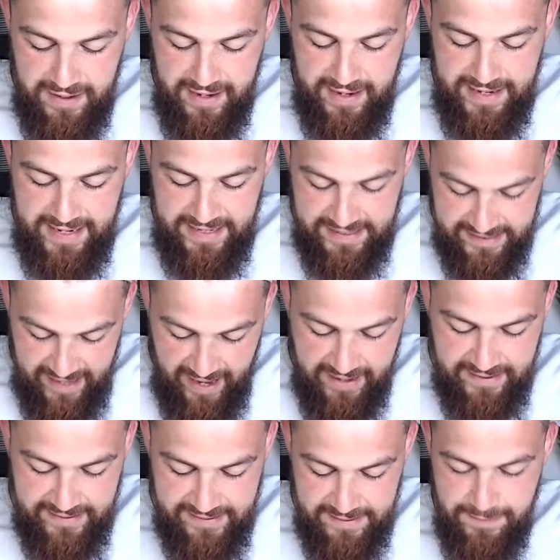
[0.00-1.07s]
he
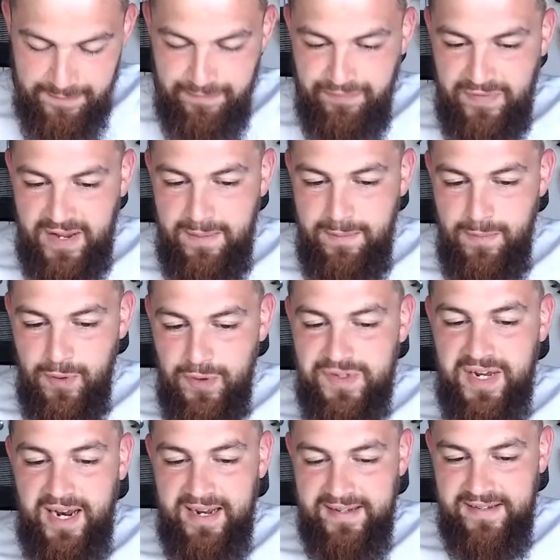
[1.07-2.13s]
says, Musa
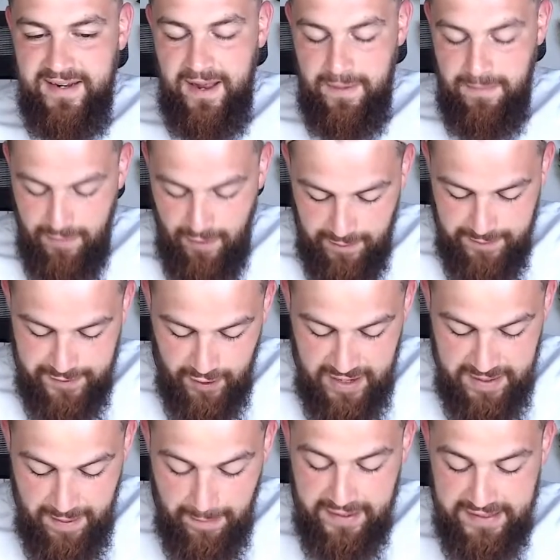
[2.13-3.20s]
alayhi salam, or I'm sorry,
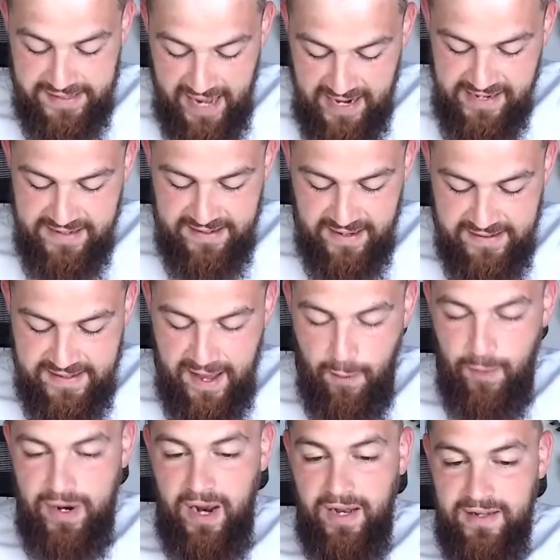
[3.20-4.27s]
Imam Khazri says that
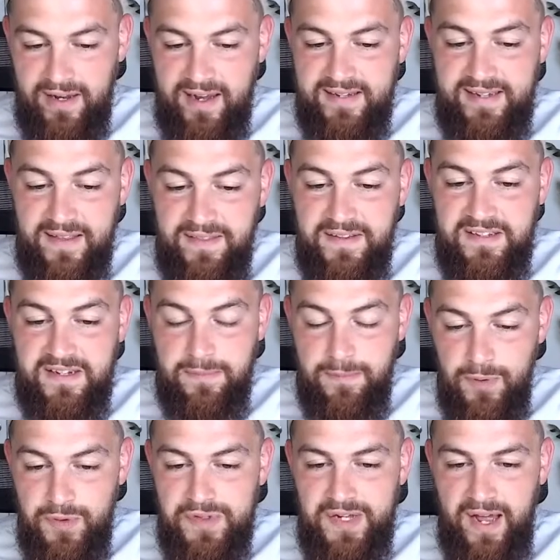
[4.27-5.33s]
when Allah said this to
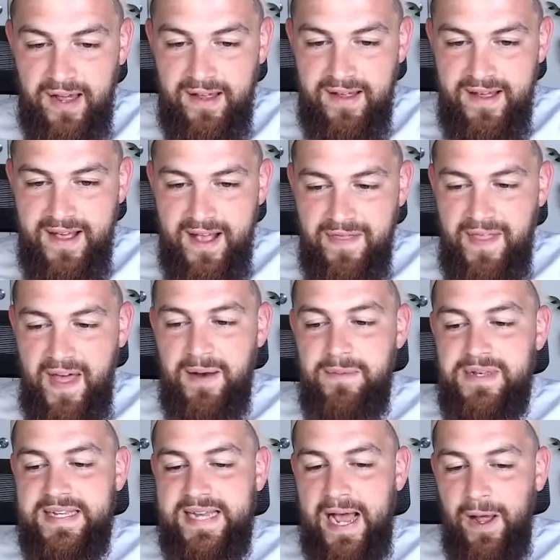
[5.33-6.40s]
Musa,
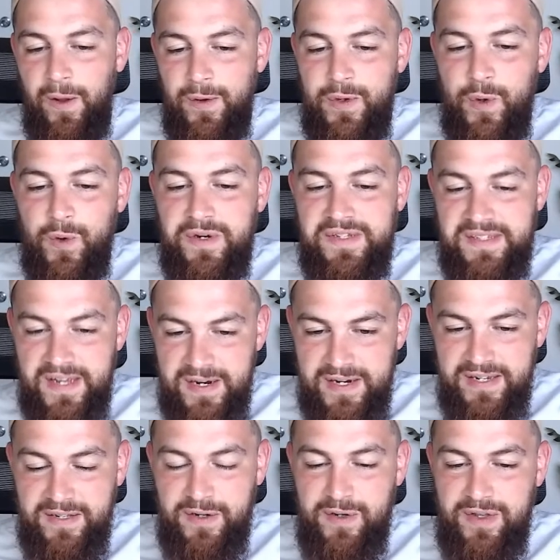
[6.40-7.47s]
that tell
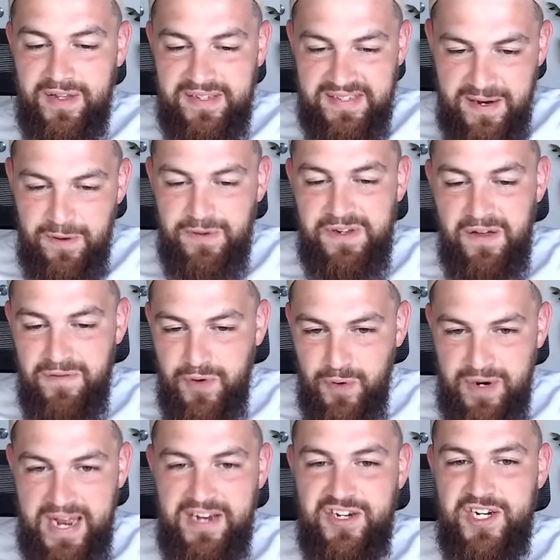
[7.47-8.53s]
the sinners of your
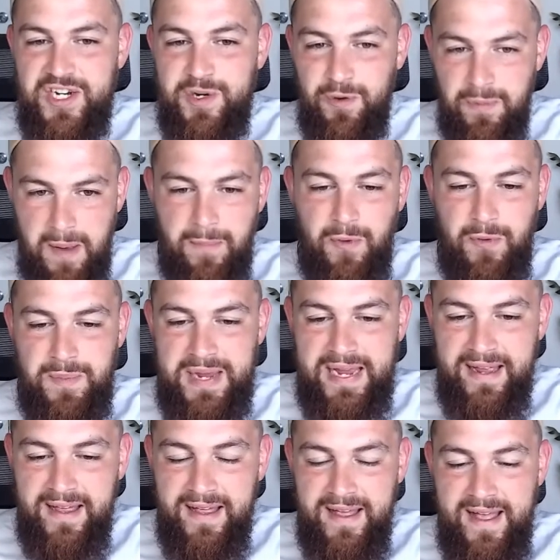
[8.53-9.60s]
nation to remember me.
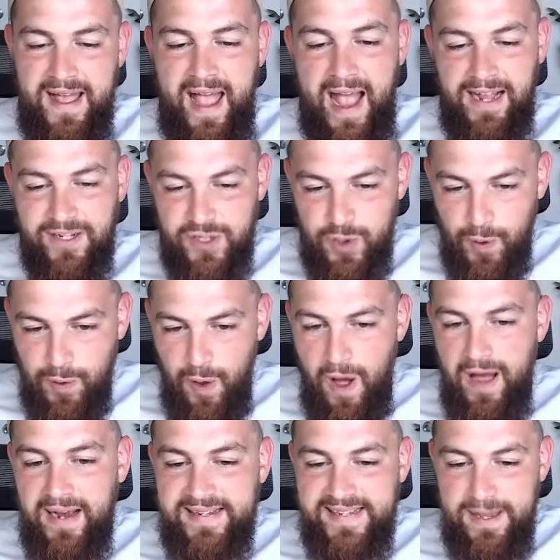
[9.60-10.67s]
And so
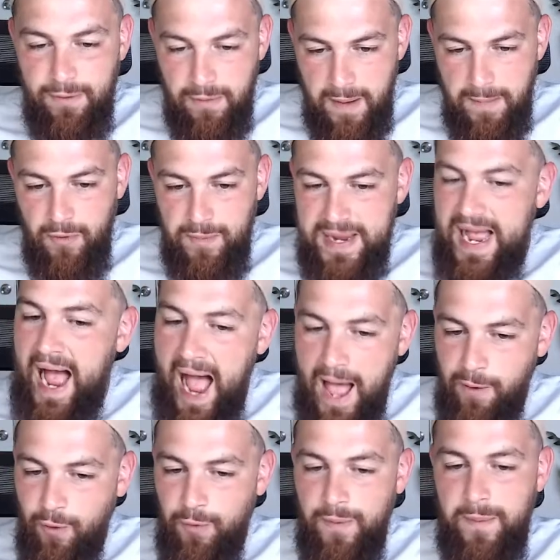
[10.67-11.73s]
long as they remember me, I
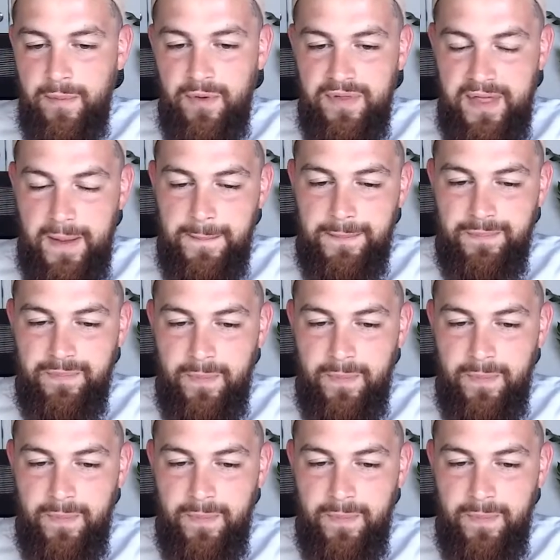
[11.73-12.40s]
will remember them.